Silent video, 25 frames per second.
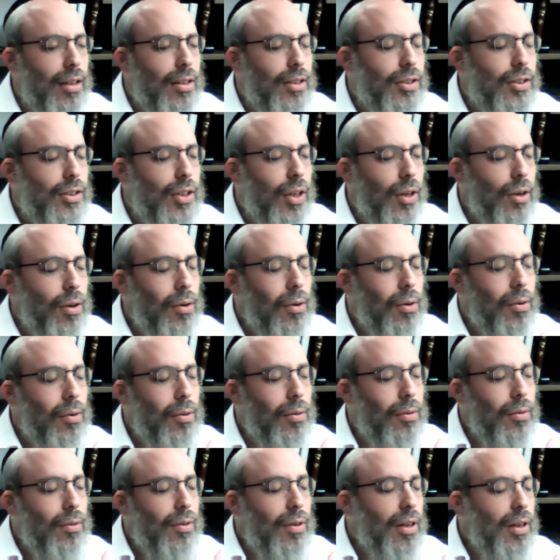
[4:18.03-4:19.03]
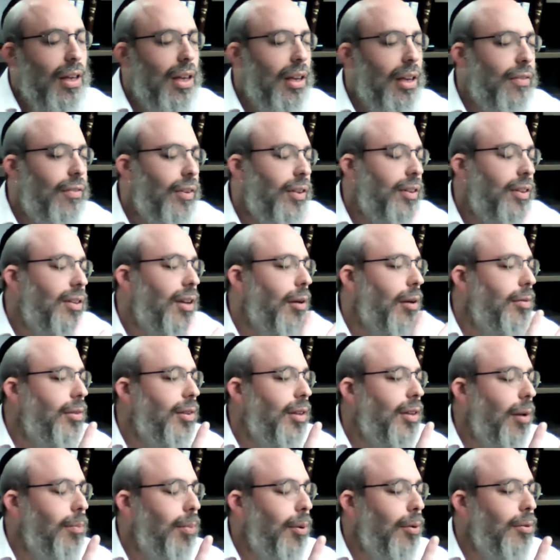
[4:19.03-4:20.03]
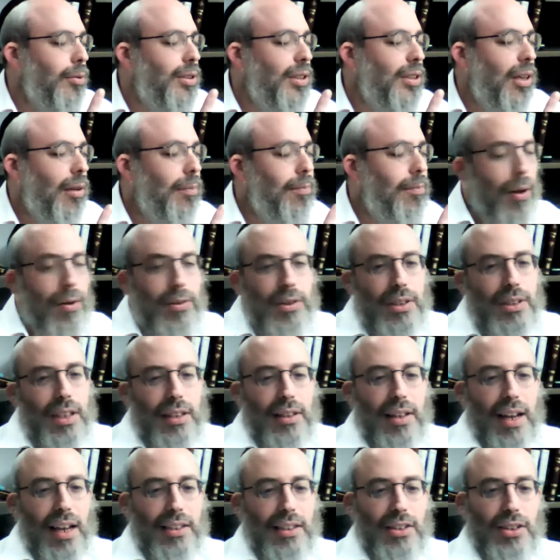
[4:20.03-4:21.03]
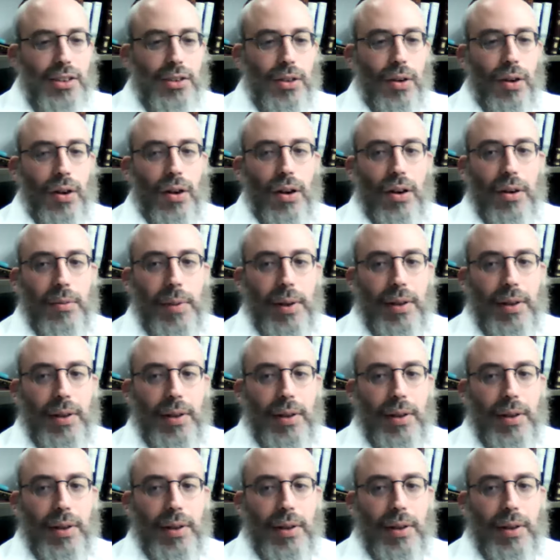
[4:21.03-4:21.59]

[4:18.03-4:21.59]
So if a person composes a nice song,